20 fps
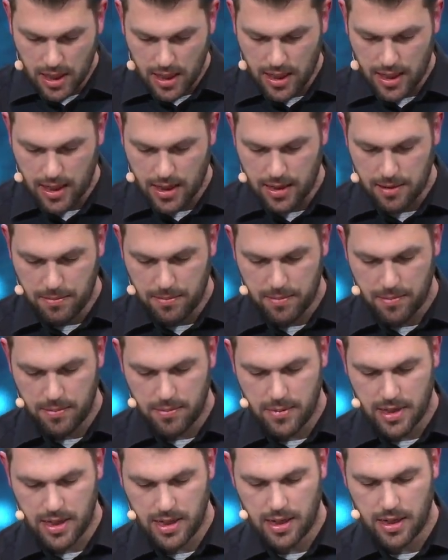
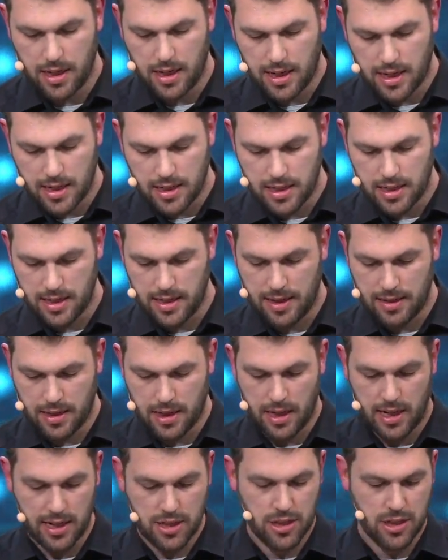and
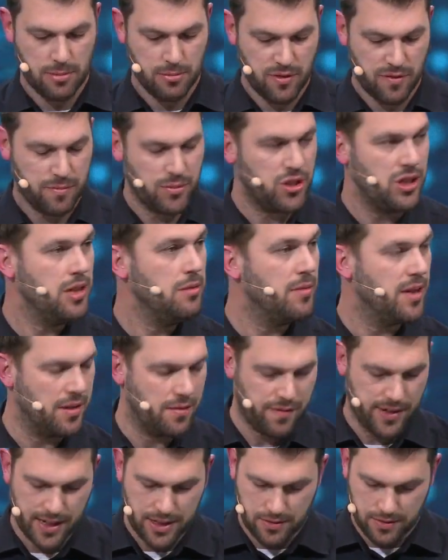a large number of machine
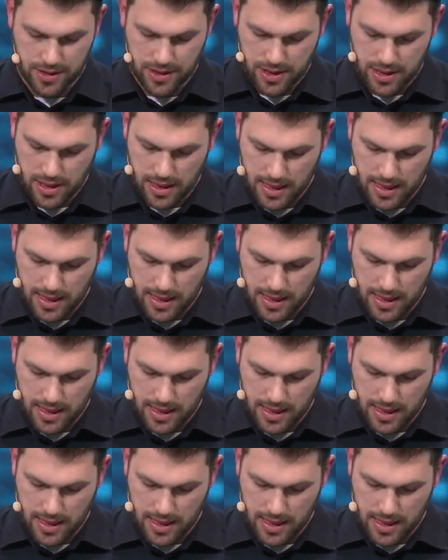manufacturers.